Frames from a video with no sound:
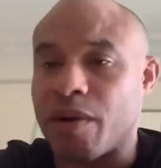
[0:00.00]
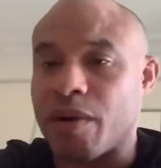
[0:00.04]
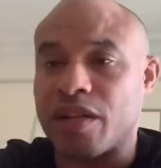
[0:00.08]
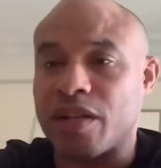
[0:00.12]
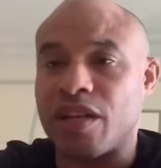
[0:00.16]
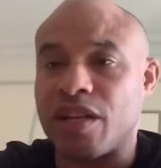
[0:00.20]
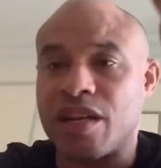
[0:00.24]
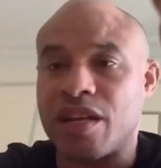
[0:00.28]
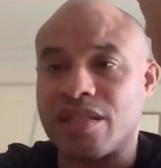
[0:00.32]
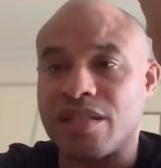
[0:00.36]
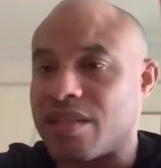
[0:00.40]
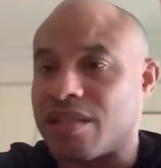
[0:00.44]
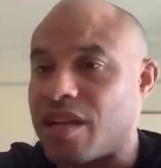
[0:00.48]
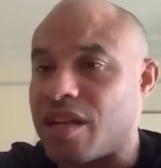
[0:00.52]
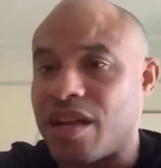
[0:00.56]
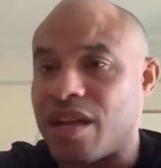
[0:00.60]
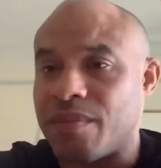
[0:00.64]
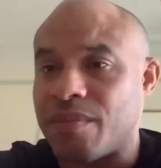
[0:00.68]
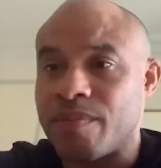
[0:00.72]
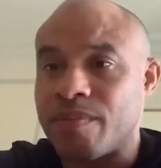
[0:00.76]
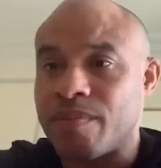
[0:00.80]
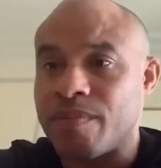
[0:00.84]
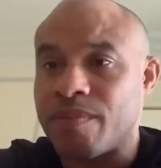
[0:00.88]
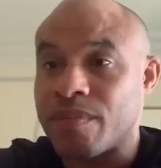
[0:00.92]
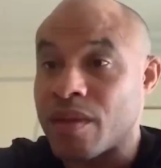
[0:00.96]
anybody in his
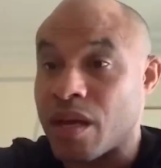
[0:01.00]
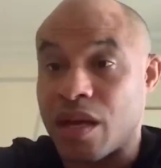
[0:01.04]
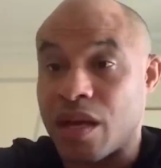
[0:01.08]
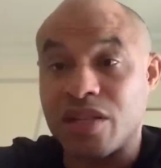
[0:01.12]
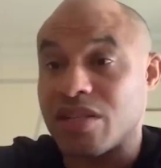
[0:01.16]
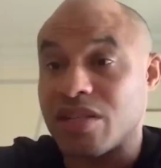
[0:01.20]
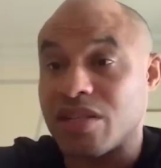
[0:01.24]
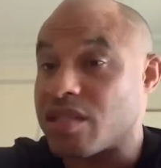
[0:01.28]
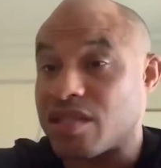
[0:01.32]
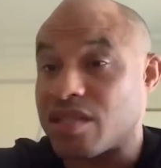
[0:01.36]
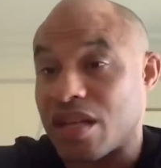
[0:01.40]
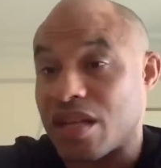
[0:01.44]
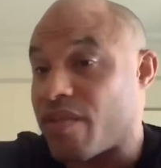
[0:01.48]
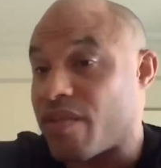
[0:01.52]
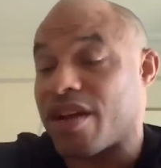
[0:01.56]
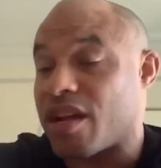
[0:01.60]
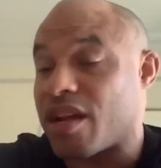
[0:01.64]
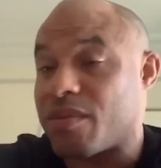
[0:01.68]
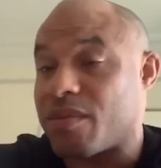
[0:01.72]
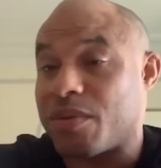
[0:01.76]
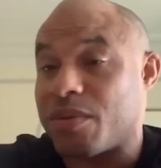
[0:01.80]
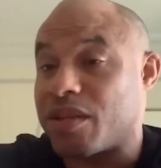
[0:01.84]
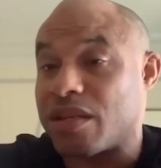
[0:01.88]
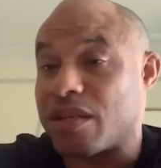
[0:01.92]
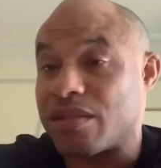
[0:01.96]
team. He's just never
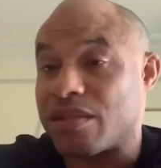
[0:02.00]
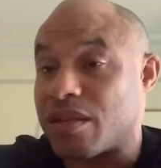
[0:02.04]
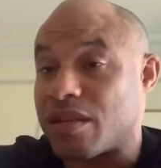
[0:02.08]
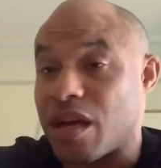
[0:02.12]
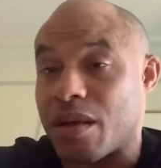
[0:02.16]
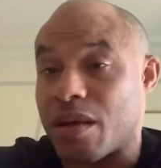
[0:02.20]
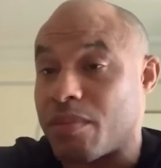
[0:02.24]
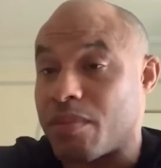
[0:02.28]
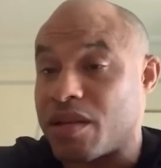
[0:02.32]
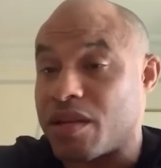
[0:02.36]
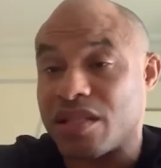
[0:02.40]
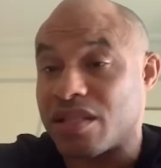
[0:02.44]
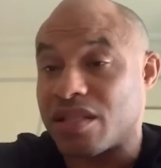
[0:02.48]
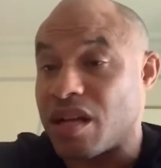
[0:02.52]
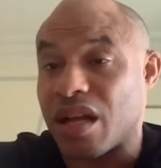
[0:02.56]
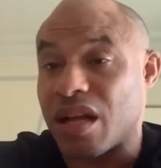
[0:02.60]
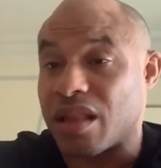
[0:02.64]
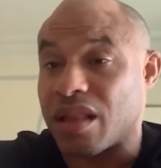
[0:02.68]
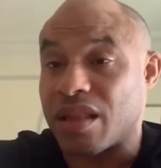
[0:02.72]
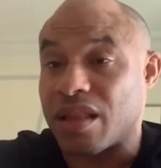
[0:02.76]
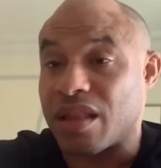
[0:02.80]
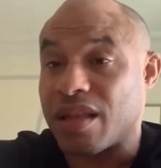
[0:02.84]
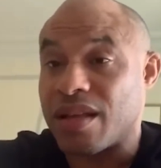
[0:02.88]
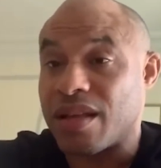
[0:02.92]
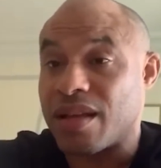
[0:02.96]
gonna be the same. He's
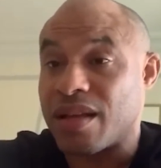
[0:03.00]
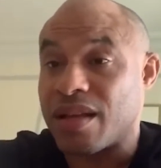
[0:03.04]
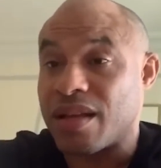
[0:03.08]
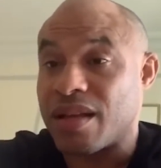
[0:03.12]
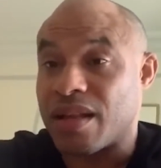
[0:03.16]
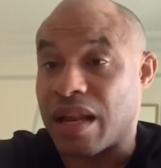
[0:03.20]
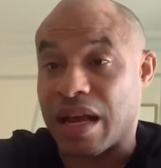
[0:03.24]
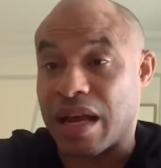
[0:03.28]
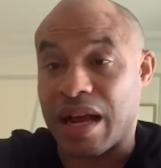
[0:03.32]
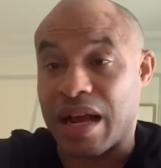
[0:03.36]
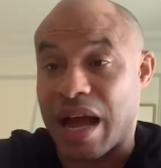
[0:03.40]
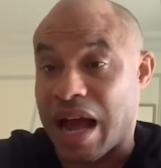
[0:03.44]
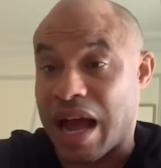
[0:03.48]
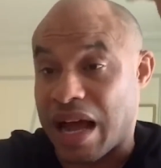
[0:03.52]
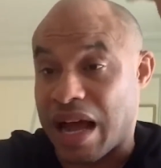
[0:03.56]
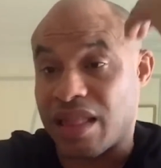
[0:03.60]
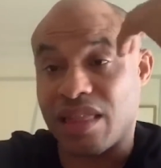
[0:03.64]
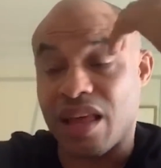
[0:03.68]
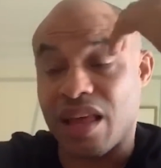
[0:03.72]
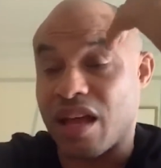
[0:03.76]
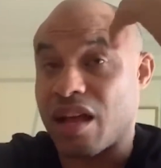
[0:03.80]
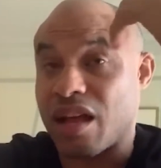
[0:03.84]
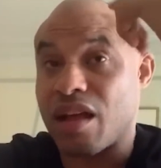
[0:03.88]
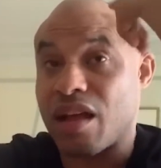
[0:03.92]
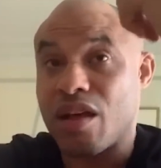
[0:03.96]
done. Like I
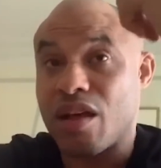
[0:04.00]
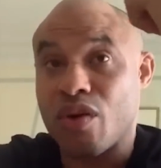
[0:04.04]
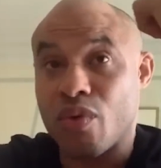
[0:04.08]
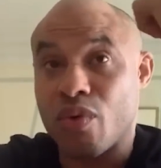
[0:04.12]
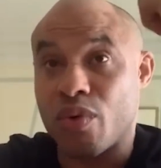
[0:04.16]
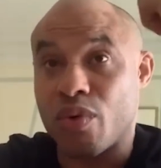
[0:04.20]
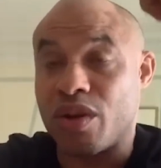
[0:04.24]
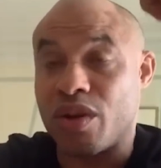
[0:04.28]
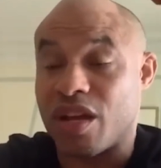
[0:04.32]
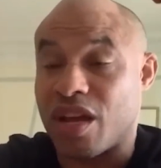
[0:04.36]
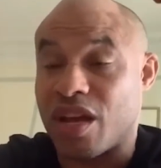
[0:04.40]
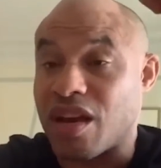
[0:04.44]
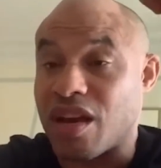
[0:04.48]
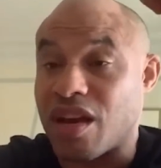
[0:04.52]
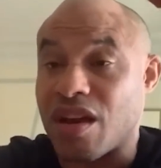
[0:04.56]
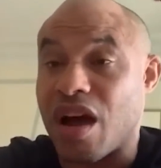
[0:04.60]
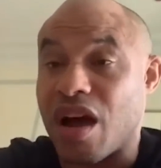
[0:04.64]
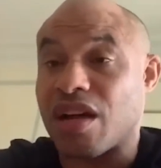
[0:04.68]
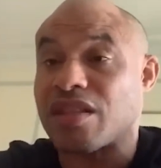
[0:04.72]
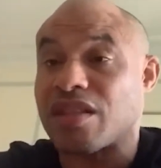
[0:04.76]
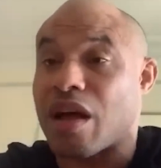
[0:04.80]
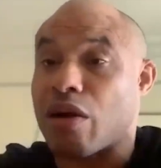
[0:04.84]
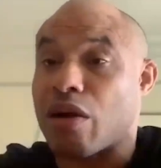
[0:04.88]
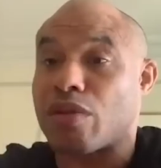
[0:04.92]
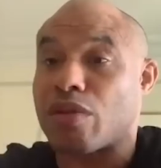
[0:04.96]
think when you get
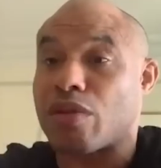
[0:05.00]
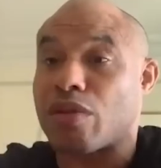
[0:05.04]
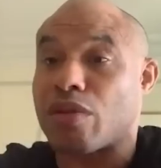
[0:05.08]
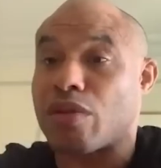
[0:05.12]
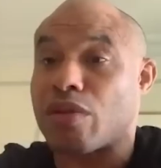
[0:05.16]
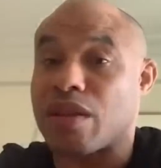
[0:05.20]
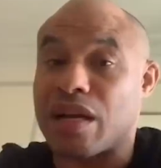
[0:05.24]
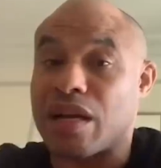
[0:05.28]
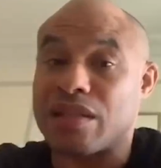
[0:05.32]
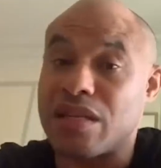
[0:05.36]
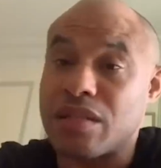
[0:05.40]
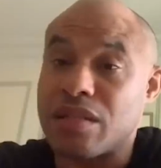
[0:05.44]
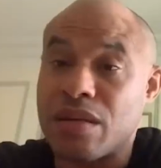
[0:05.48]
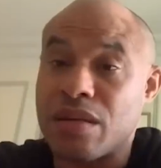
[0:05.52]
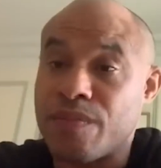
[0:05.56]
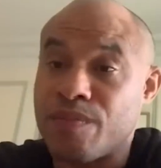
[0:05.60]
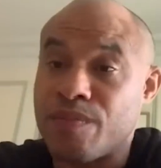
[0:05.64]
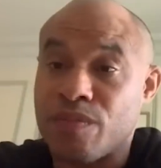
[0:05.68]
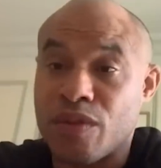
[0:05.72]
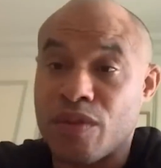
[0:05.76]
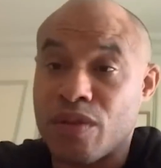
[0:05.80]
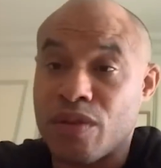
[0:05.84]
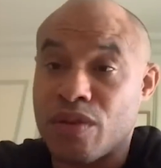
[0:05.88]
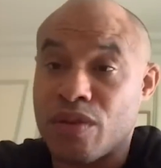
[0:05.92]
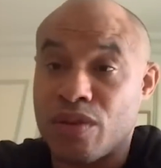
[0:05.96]
knocked out like this,
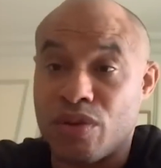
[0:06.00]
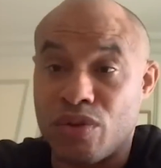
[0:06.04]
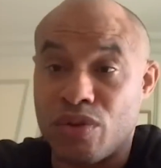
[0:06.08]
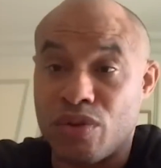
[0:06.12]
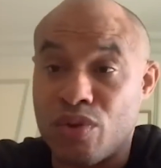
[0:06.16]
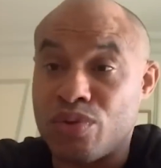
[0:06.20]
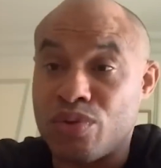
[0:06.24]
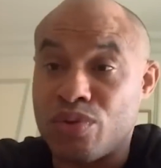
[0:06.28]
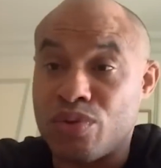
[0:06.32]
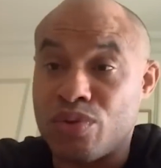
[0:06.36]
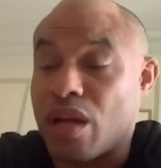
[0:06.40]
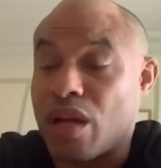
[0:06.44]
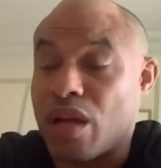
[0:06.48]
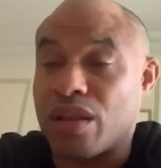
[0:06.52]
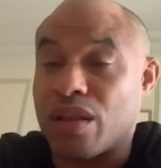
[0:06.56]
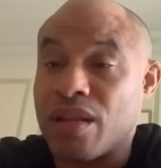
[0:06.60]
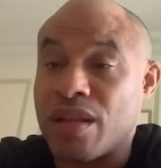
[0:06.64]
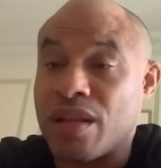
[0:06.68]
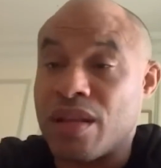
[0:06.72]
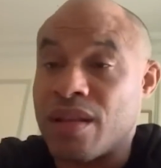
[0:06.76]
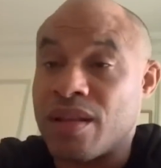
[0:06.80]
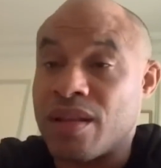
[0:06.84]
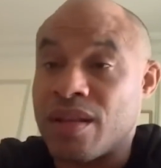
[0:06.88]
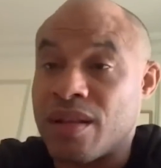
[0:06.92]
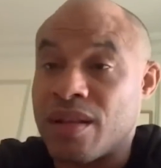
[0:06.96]
you done.
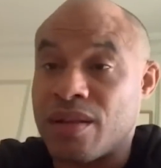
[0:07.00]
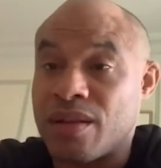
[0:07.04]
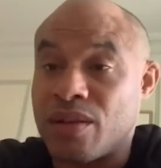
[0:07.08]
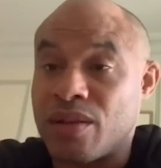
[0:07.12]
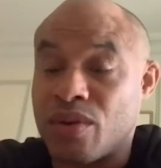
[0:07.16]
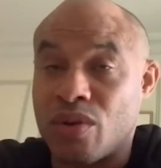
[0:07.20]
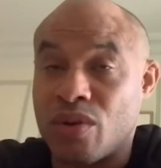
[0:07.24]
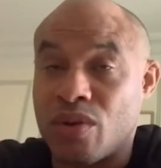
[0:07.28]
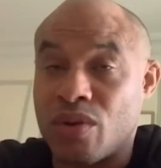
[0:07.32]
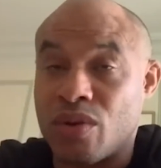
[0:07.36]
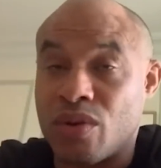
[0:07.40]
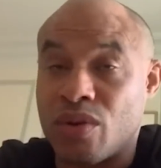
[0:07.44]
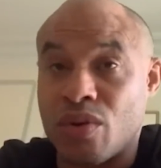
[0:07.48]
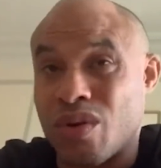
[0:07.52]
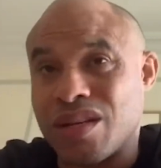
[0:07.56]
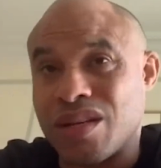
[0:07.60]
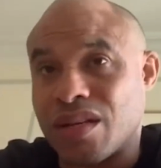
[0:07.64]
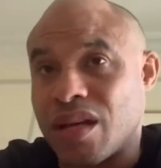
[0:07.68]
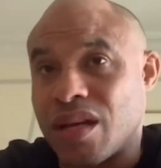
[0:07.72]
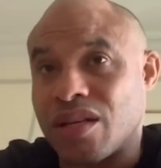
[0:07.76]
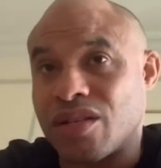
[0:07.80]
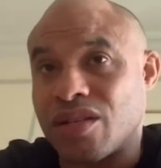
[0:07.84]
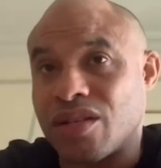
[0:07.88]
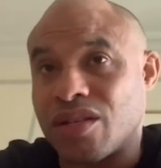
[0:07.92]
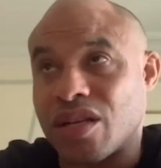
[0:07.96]
You know,
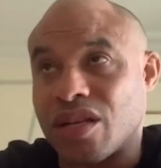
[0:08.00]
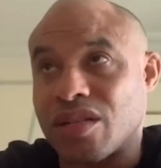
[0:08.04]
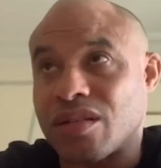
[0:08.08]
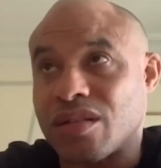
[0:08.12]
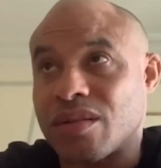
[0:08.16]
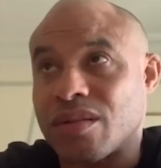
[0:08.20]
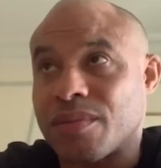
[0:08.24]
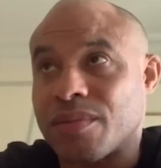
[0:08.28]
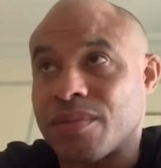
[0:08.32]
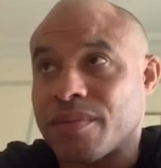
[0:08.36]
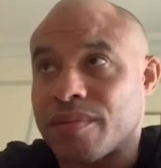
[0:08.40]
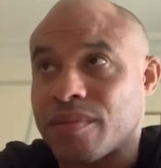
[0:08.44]
it, it's just